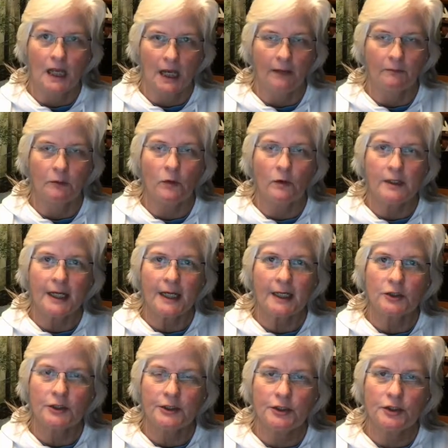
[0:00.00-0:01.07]
I'm going to
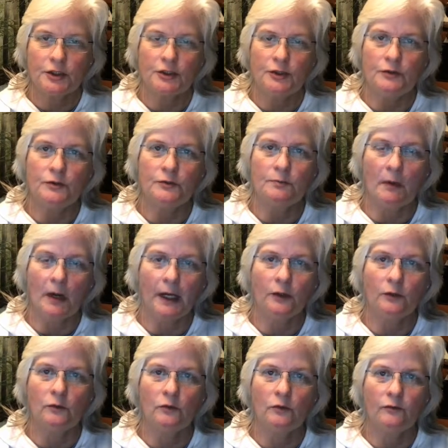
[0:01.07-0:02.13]
actually just use my
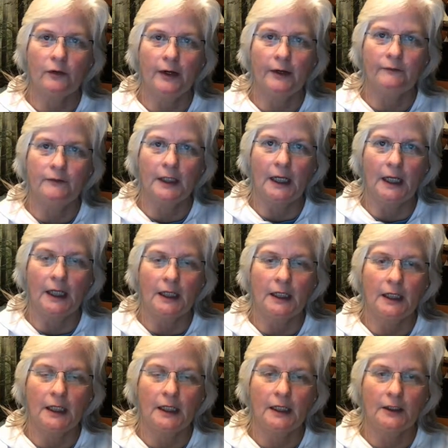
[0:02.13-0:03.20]
Google Drive today
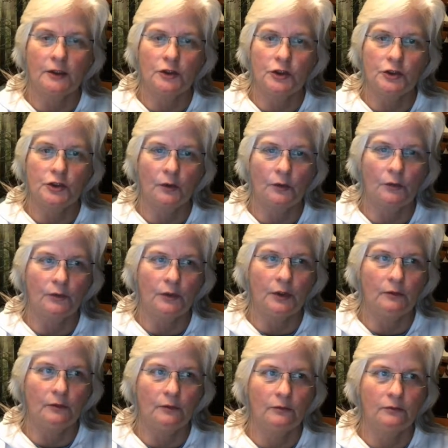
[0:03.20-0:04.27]
and show
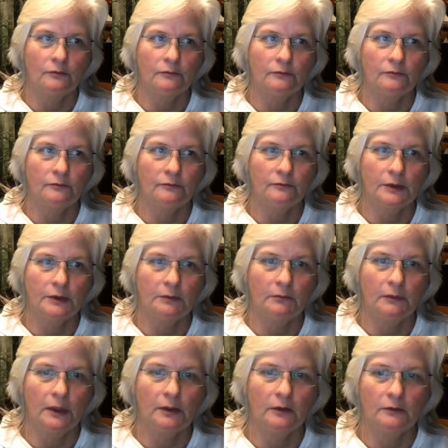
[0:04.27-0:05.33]
you
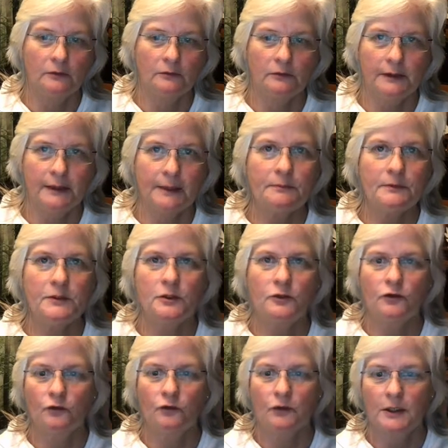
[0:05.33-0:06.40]
some little tips
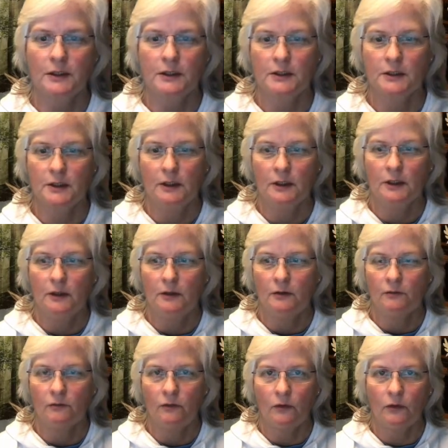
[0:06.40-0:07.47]
and tricks
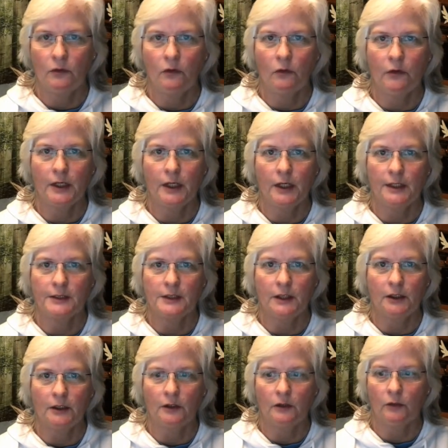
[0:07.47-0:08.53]
for
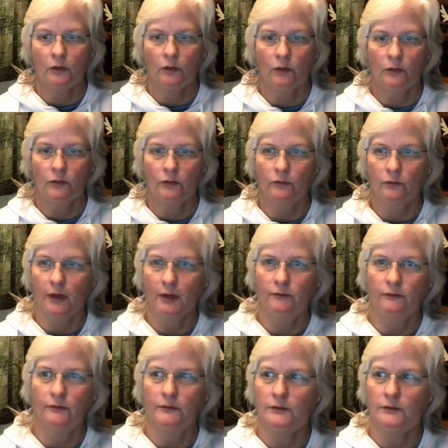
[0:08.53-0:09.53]
organizing your Google Drive.